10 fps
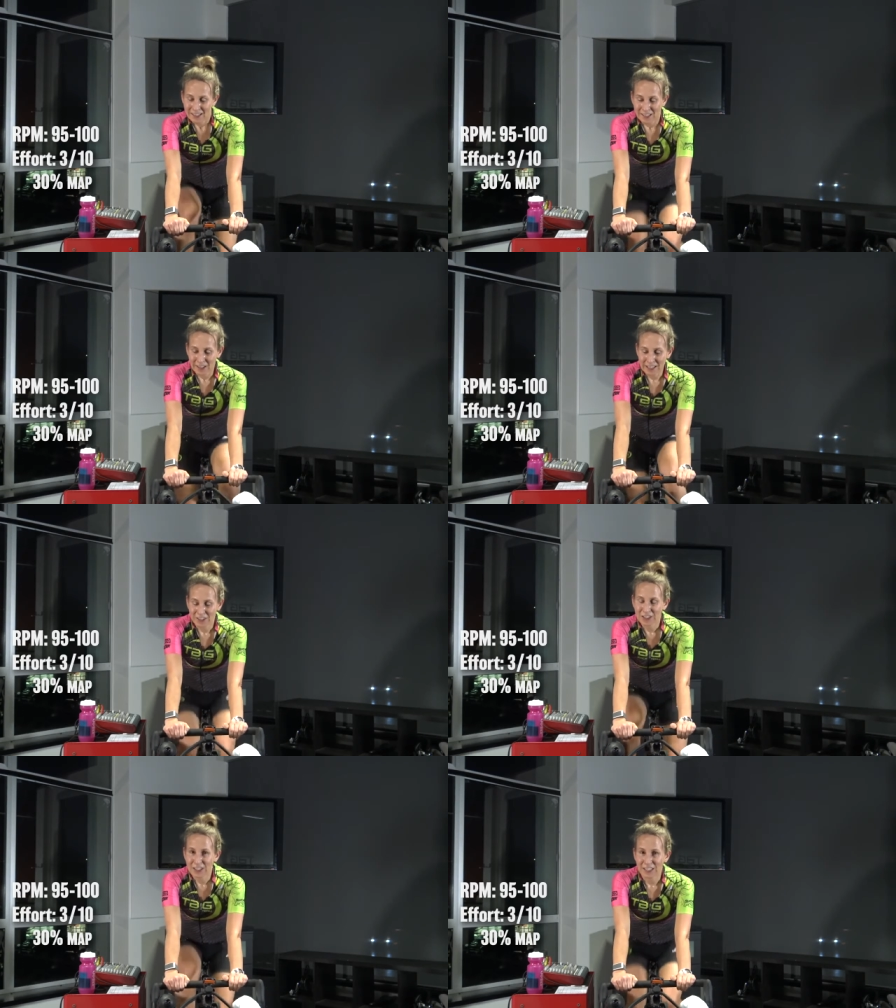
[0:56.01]
So
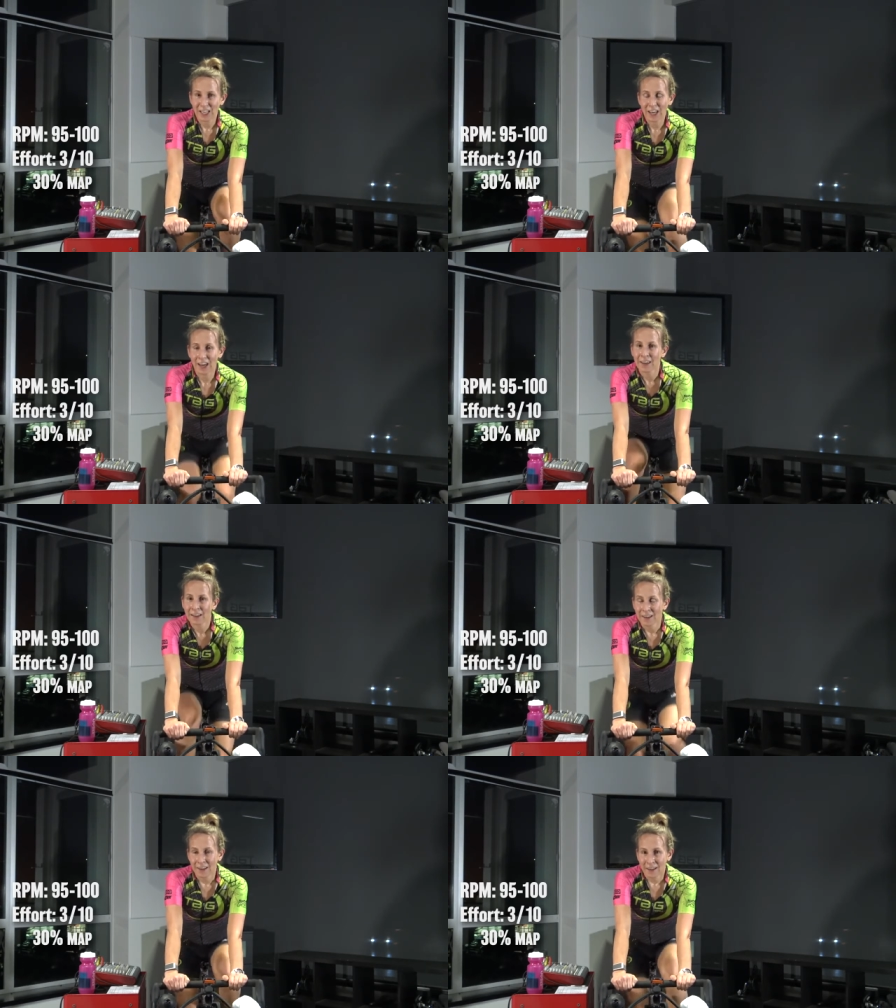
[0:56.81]
let's just
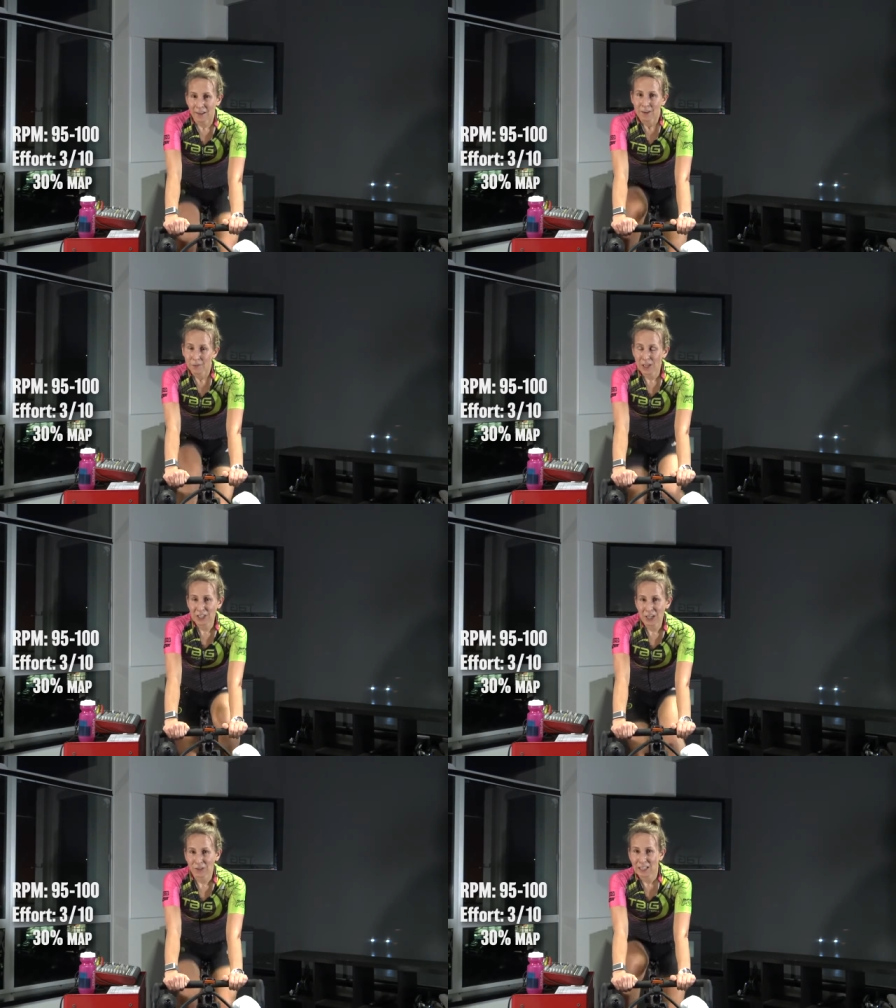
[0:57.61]

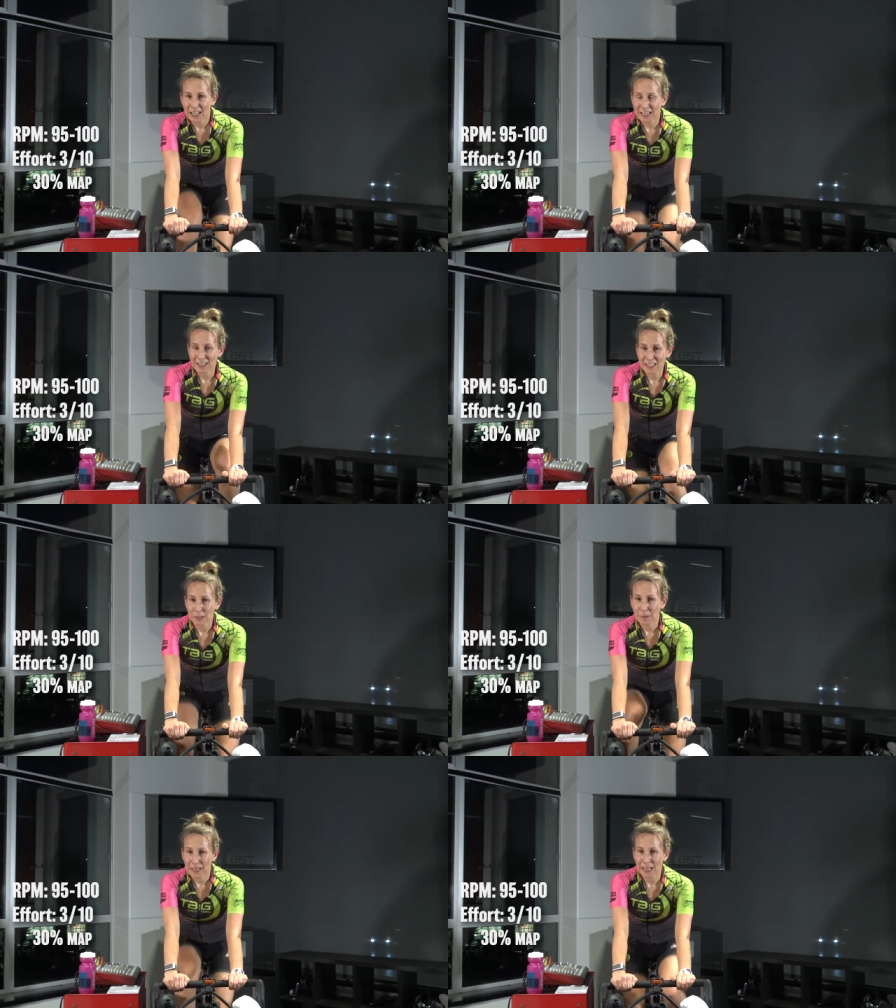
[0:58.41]
flush out the legs a
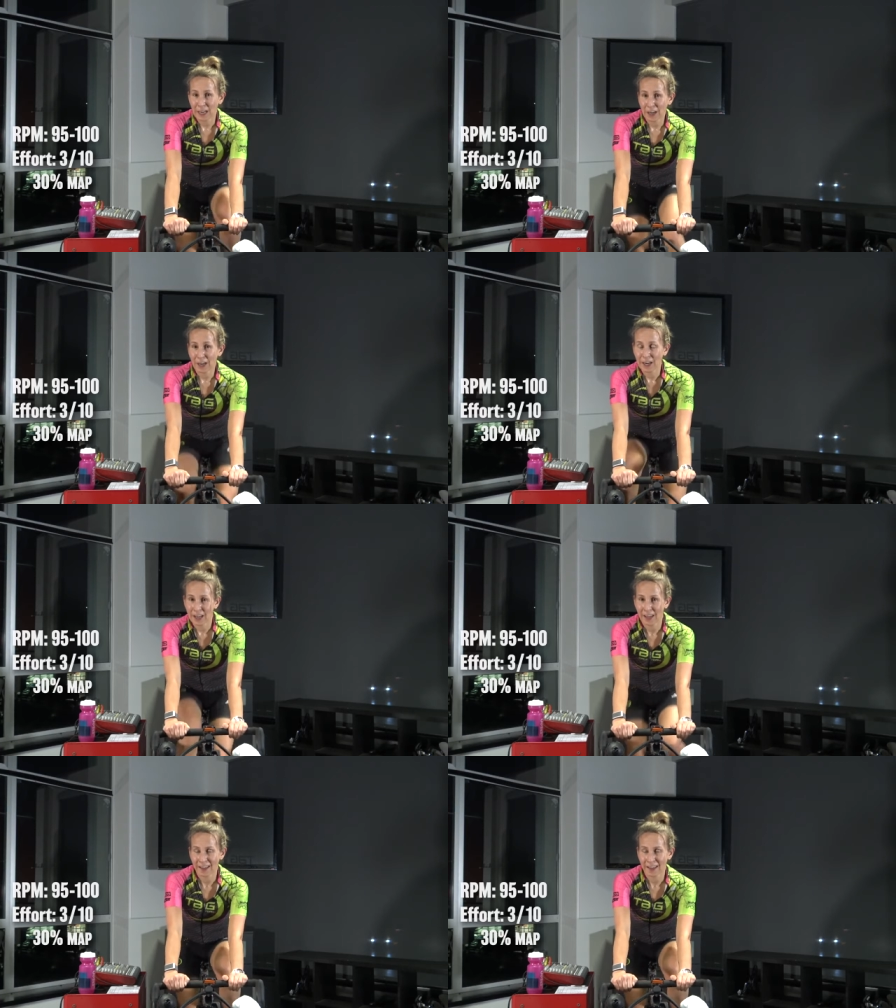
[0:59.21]
little bit here.